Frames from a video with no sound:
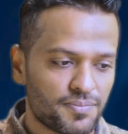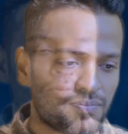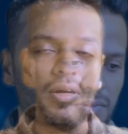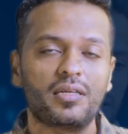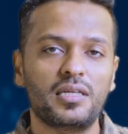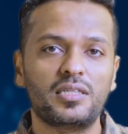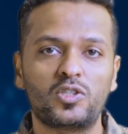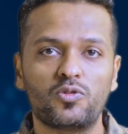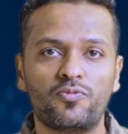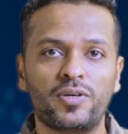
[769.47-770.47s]
One
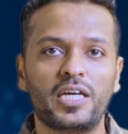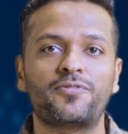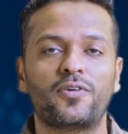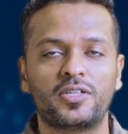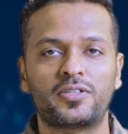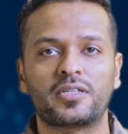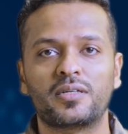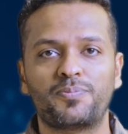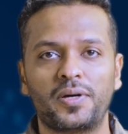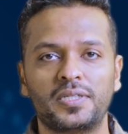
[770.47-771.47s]
needs to wait for the
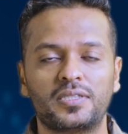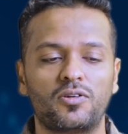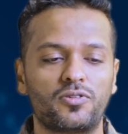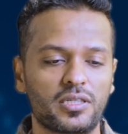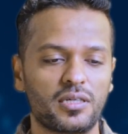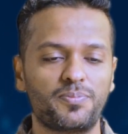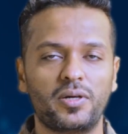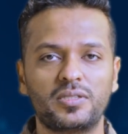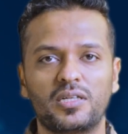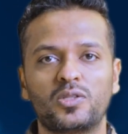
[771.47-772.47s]
trigger points. Now trigger
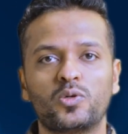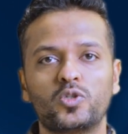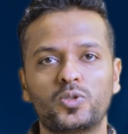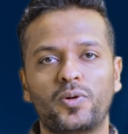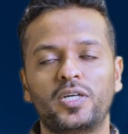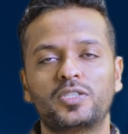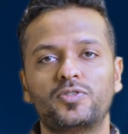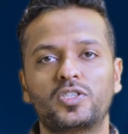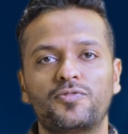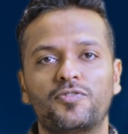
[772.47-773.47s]
points are those points
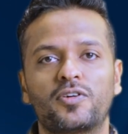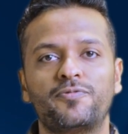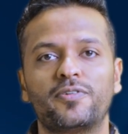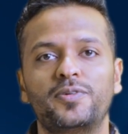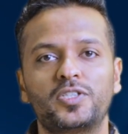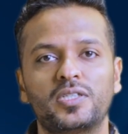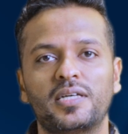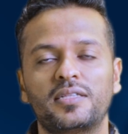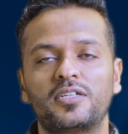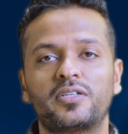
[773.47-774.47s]
which give you confirmation
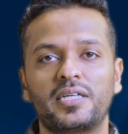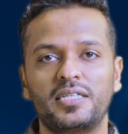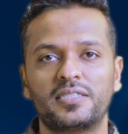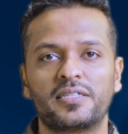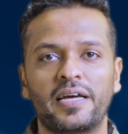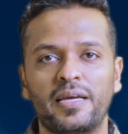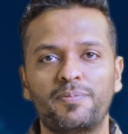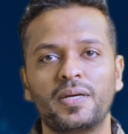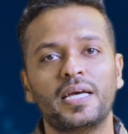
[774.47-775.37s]
that the trade is ripe